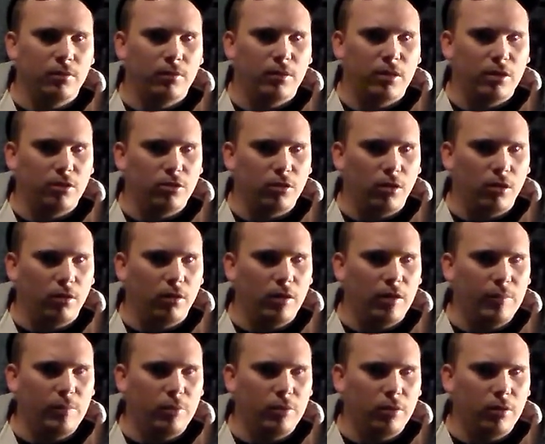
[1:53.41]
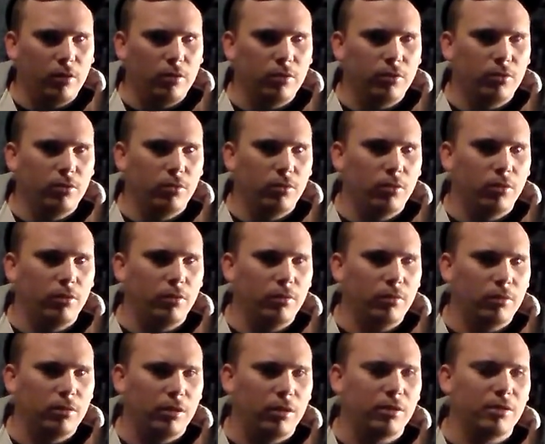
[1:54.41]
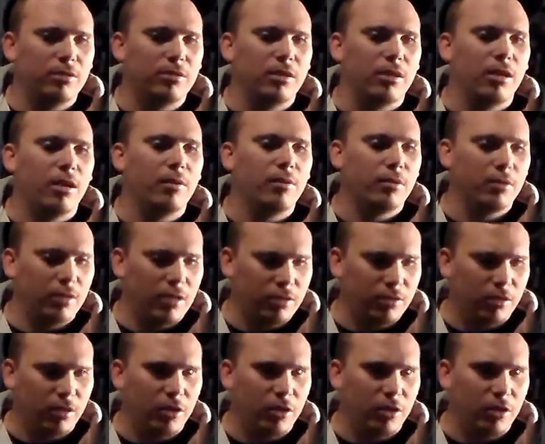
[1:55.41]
That's all I put on Google. That's